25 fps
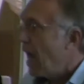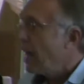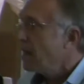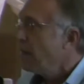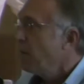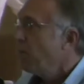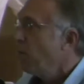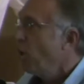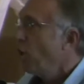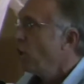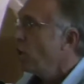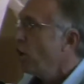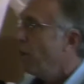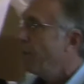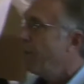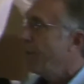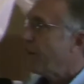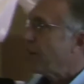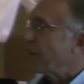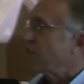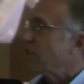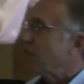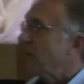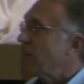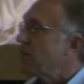and the more your
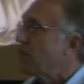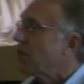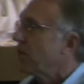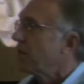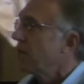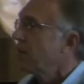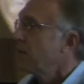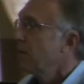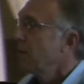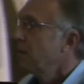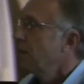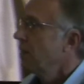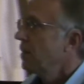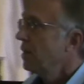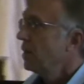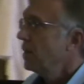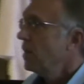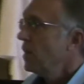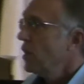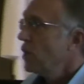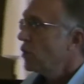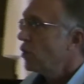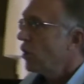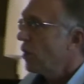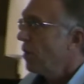frustration.
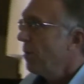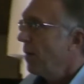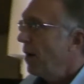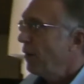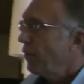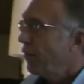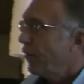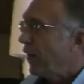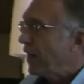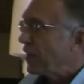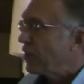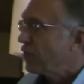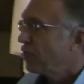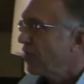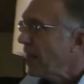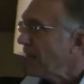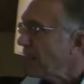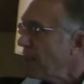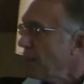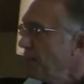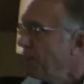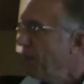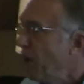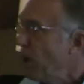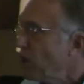So the most
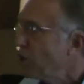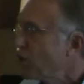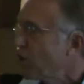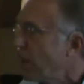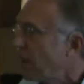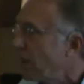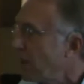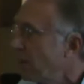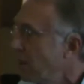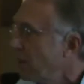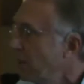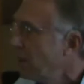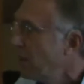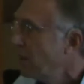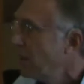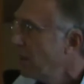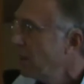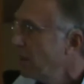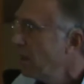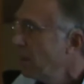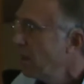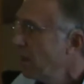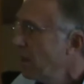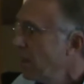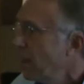frustrated person
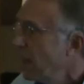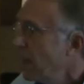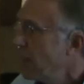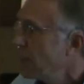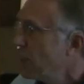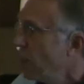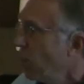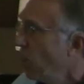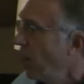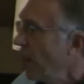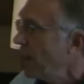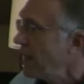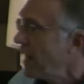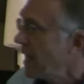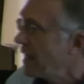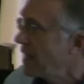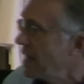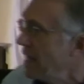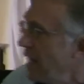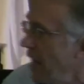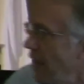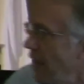is the one that